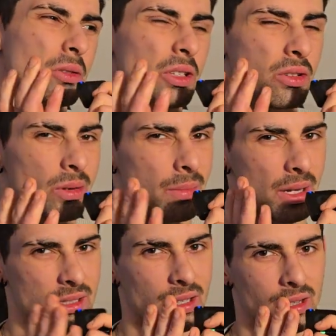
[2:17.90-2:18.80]
good
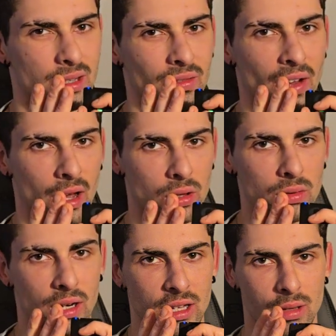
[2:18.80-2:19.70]
based on the
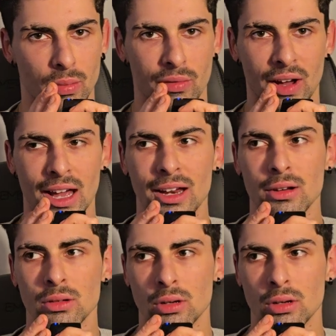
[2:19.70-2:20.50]
value that he can provide.